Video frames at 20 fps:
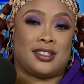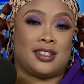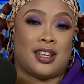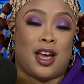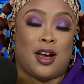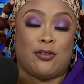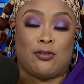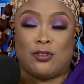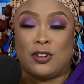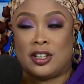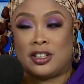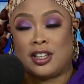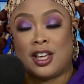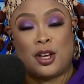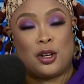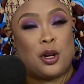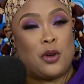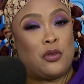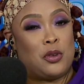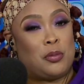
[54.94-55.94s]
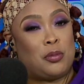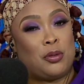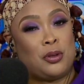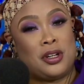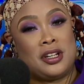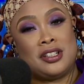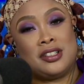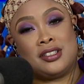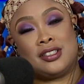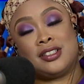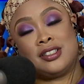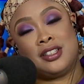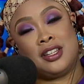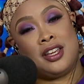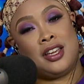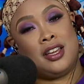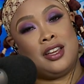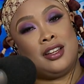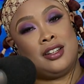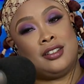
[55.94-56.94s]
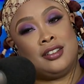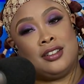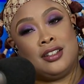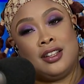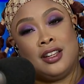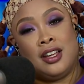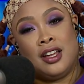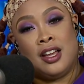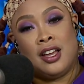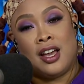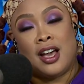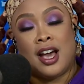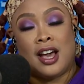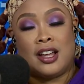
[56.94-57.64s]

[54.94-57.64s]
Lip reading: I freaked out over Prince. Yeah. Mm.